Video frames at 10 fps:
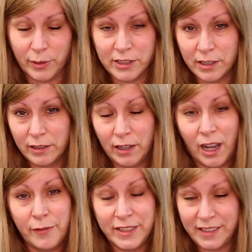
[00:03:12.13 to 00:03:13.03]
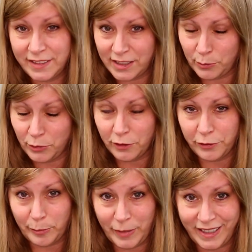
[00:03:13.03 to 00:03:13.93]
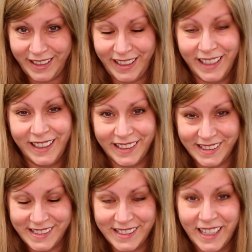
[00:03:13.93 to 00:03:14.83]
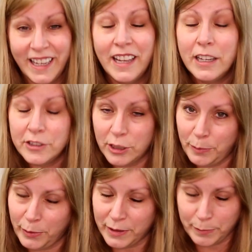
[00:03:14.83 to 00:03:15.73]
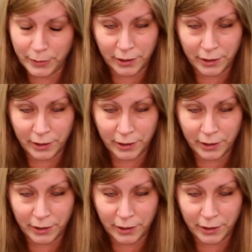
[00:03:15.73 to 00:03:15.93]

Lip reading: which obviously doesn't work for me, is to put